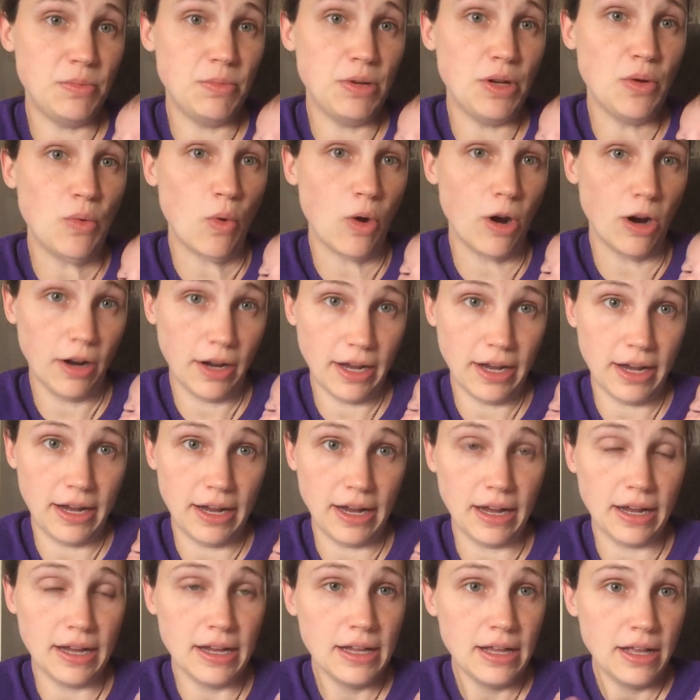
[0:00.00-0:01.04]
to be
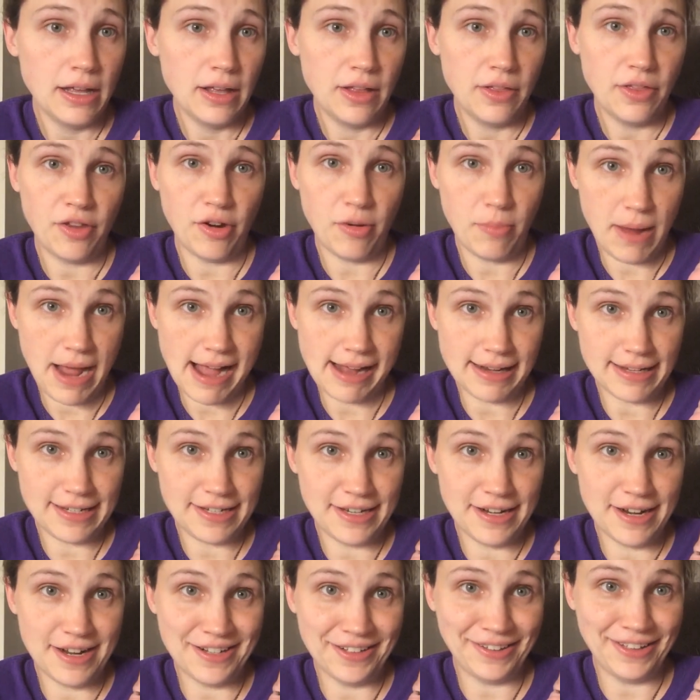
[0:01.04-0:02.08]
working. They're back
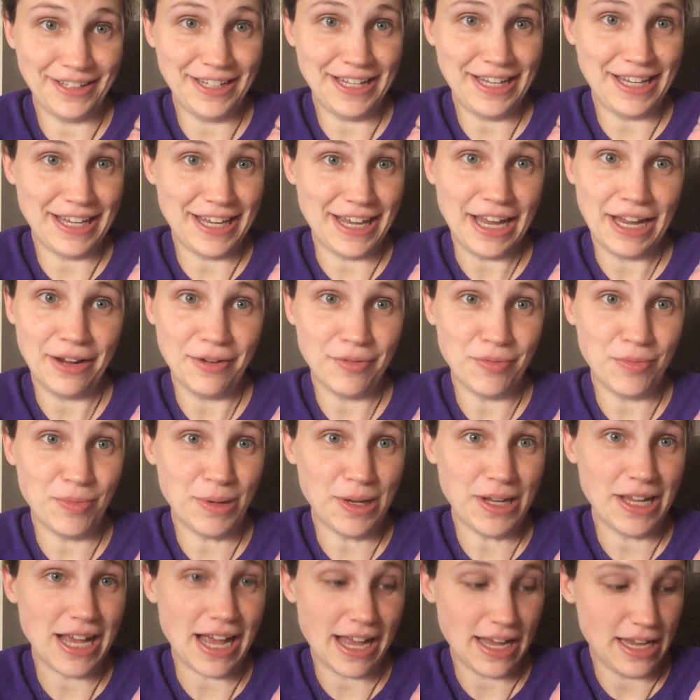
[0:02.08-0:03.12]
to not leaking.
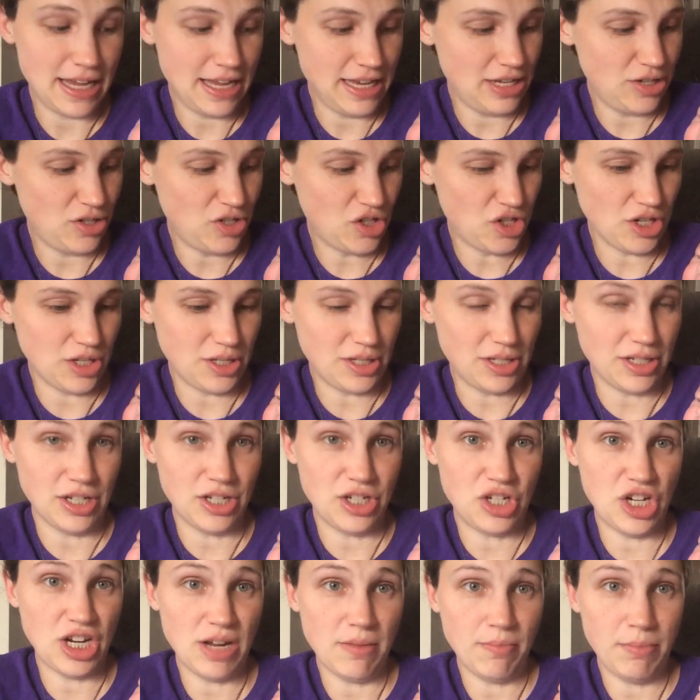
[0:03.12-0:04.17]
But yeah, he's just a
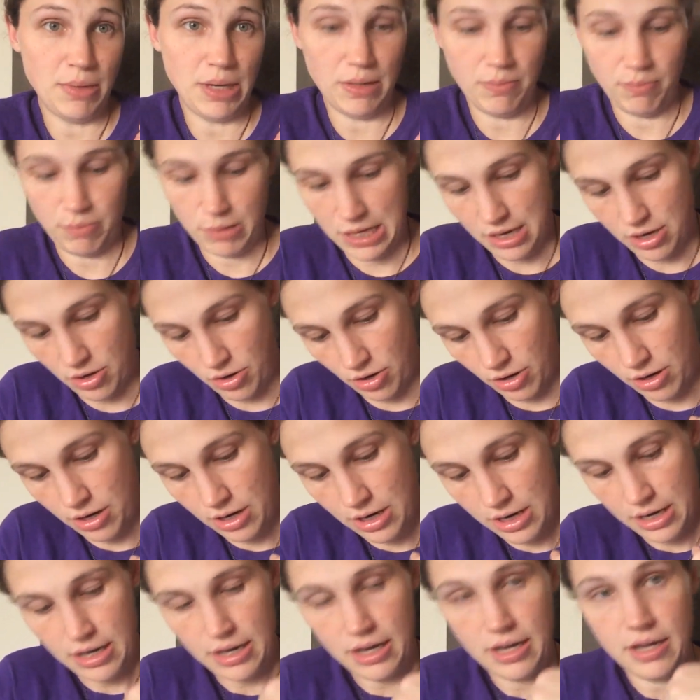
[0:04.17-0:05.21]
champion peer.
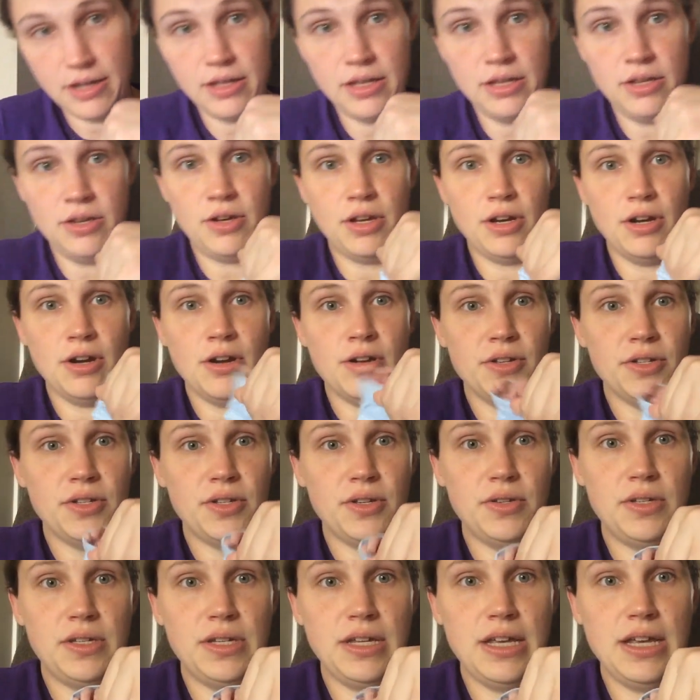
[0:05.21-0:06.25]
And then you can
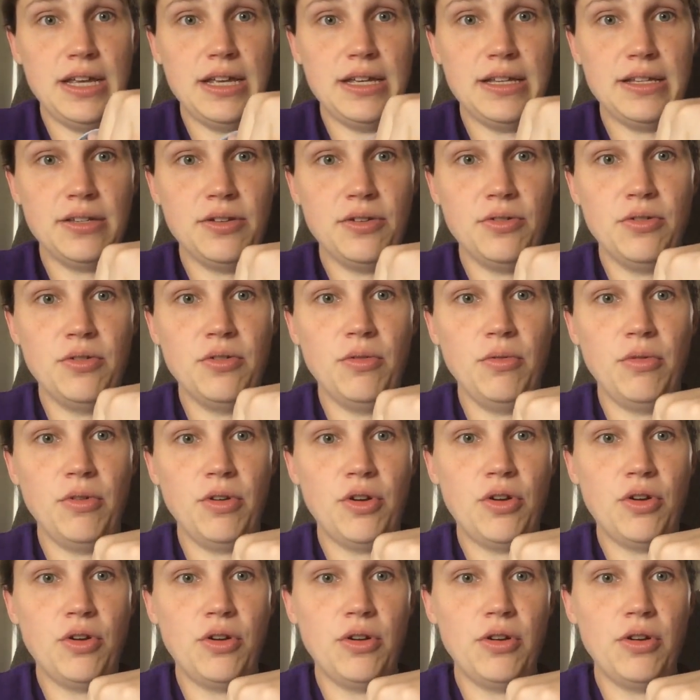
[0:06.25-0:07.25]
also see his little